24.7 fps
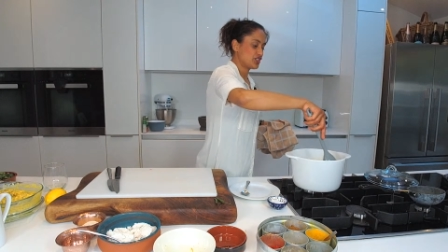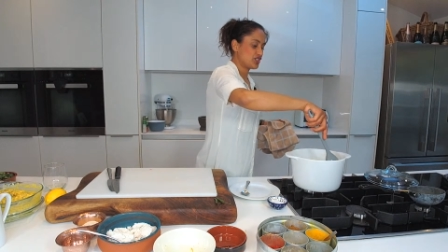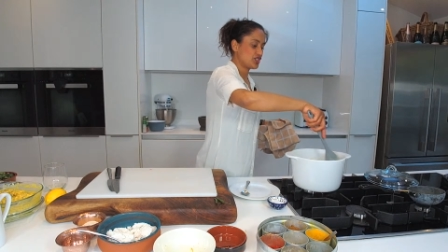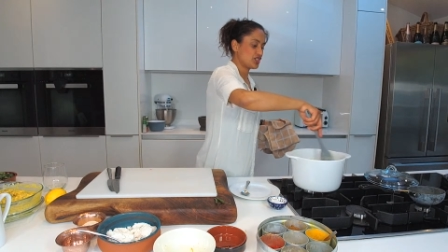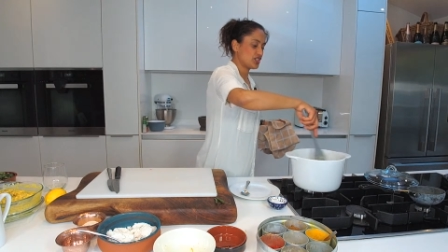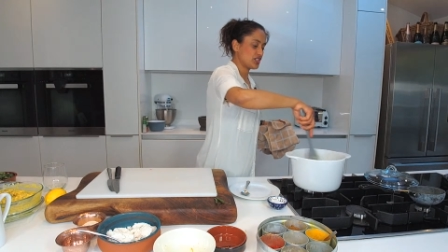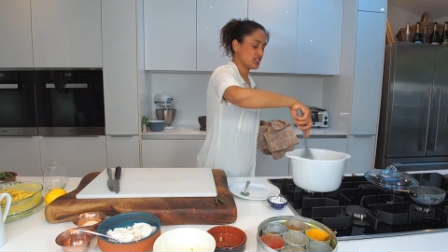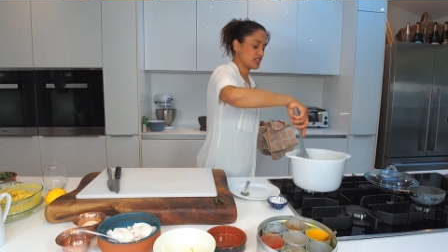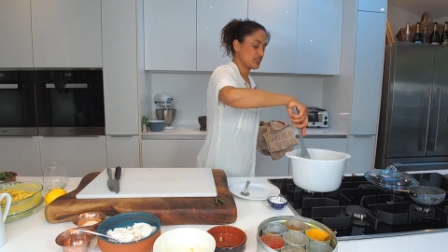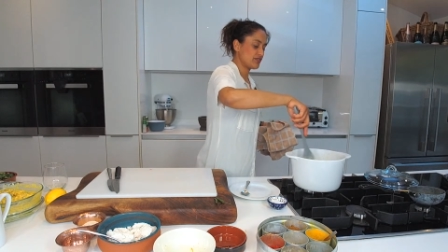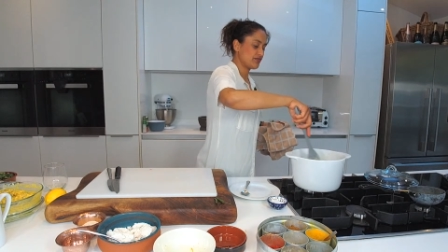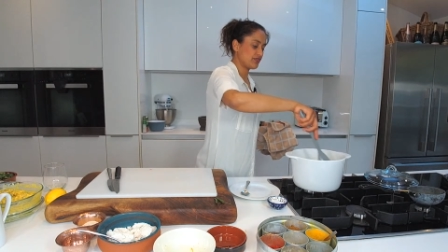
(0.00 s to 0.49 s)

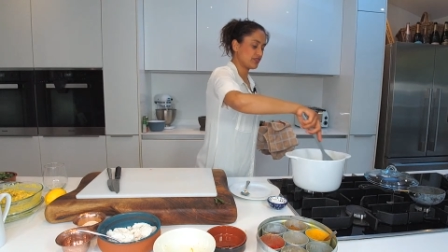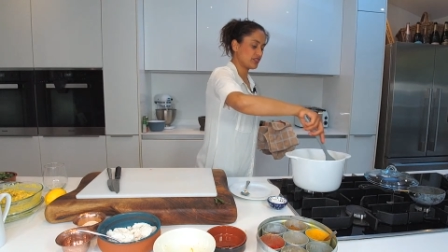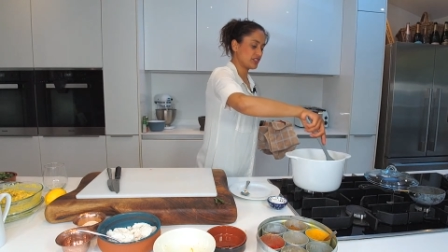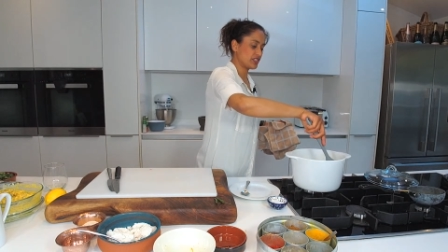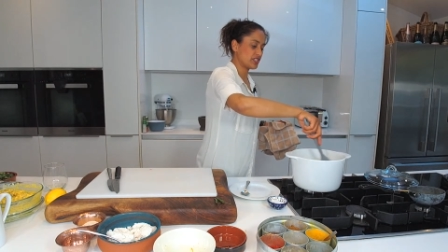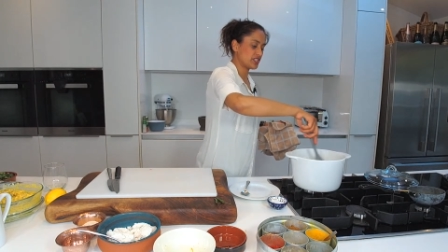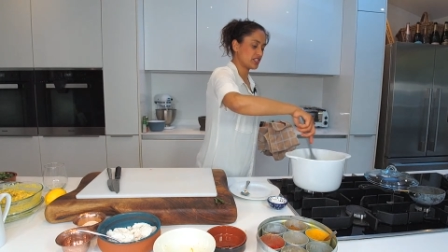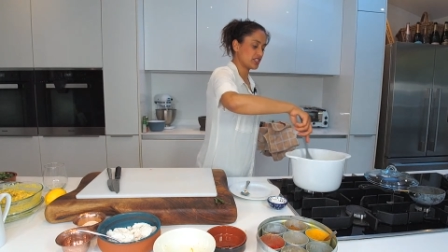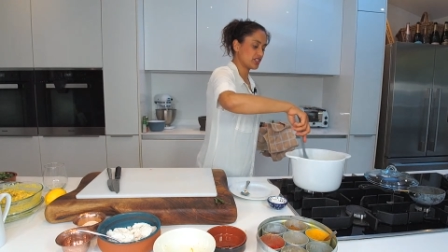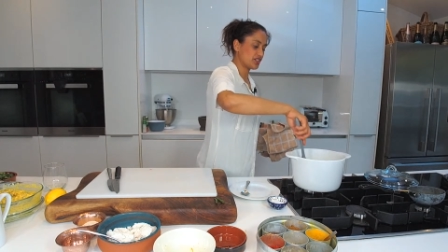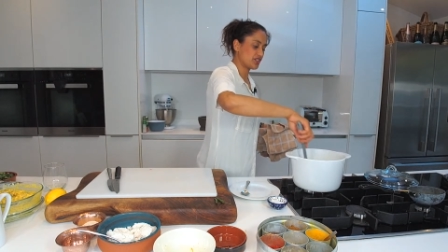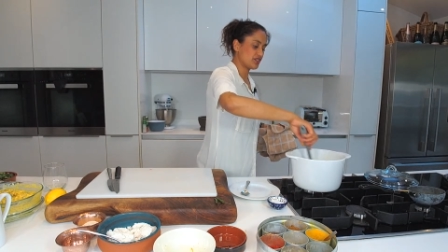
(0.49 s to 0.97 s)
just for a
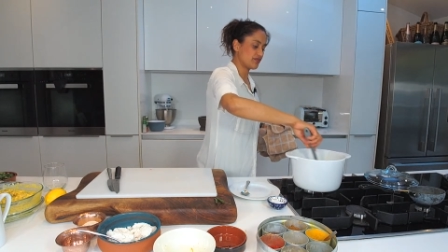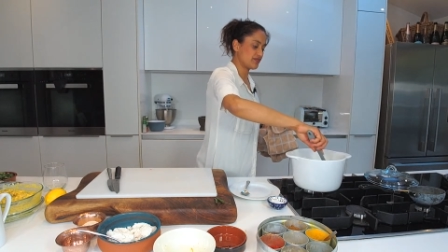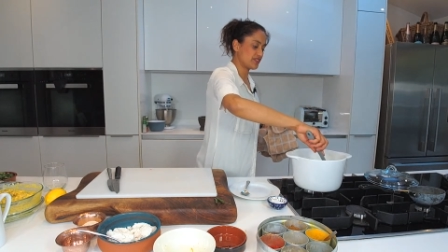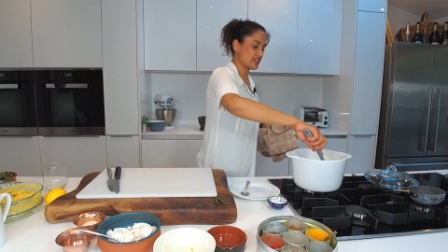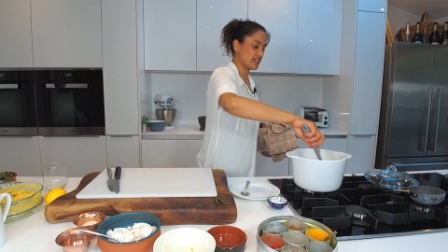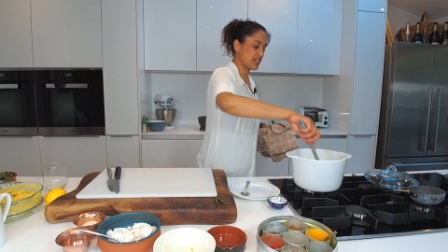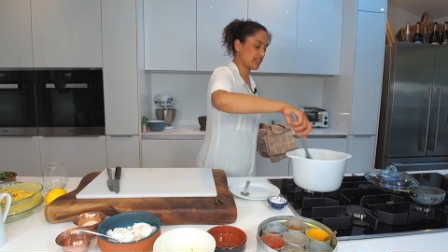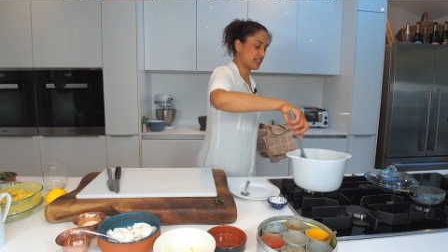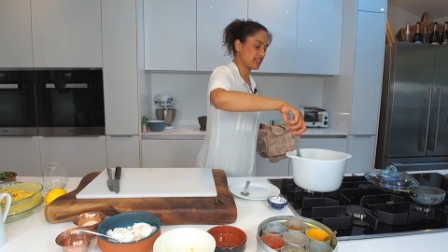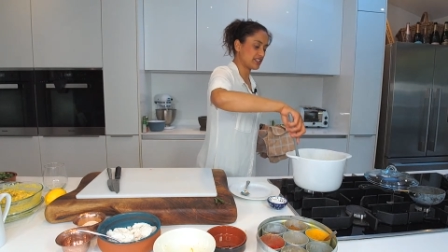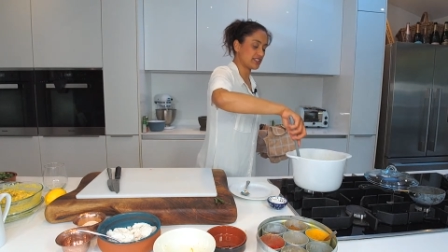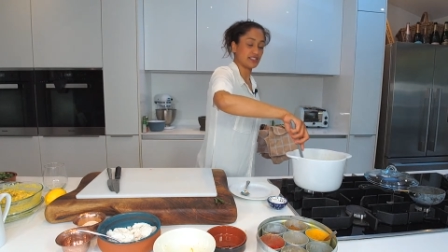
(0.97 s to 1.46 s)
touch of
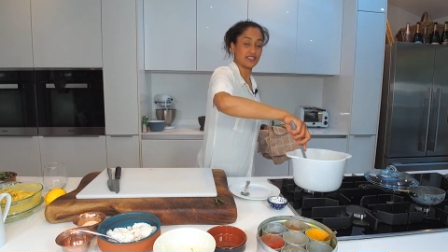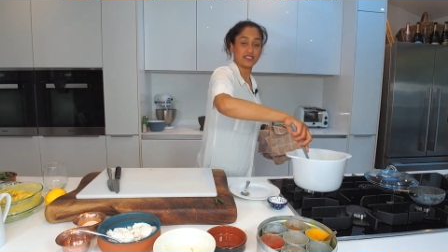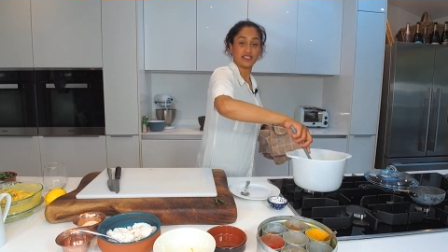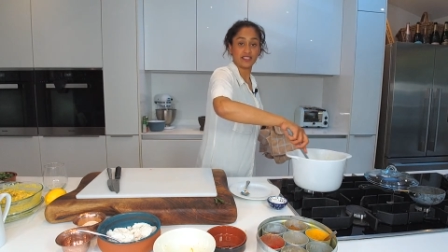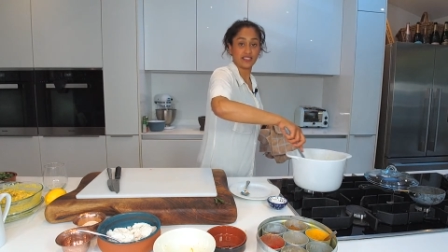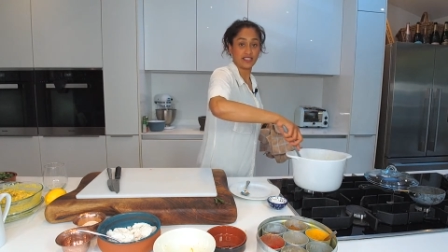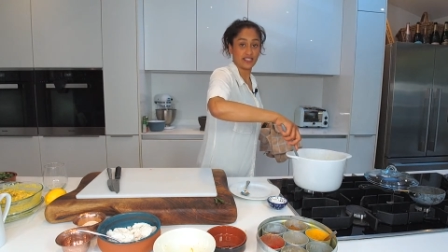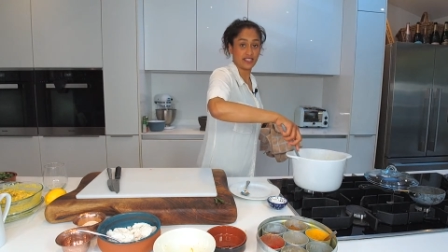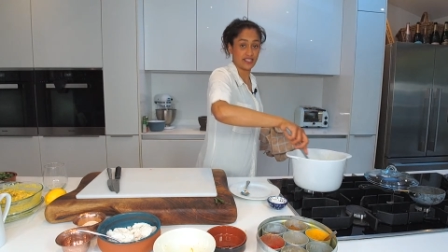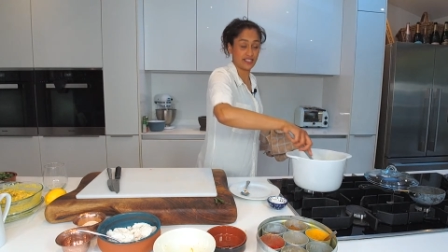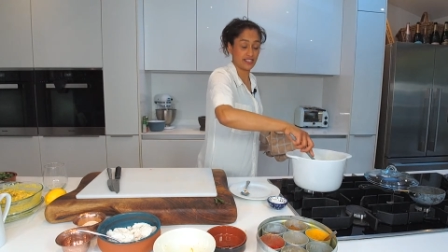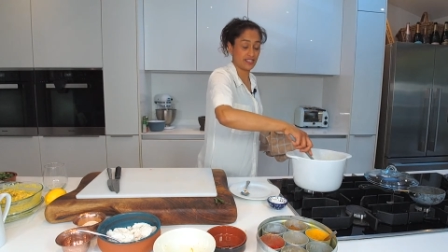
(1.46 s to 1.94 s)

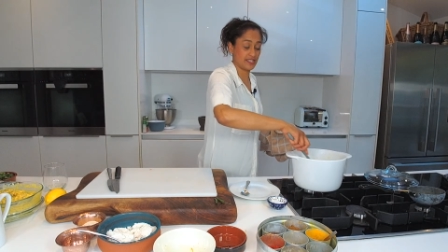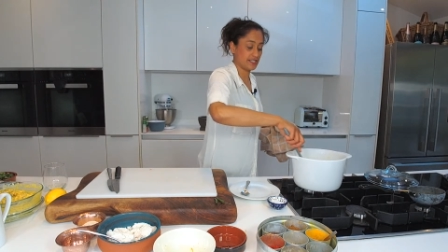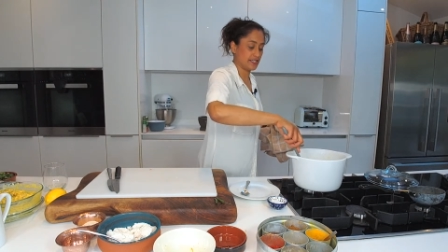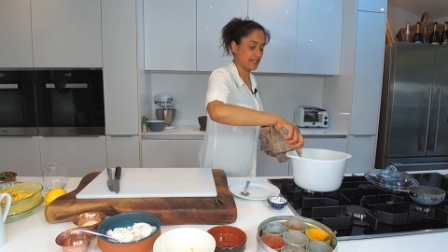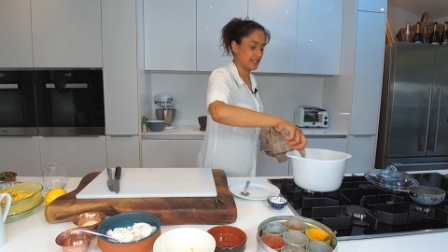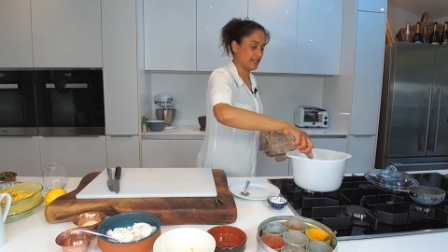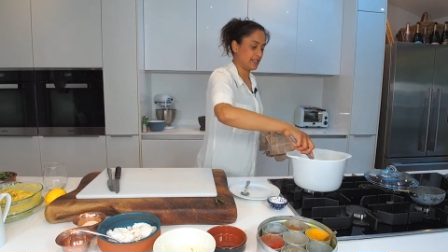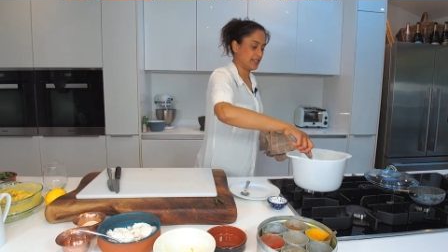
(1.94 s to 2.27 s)
decadence.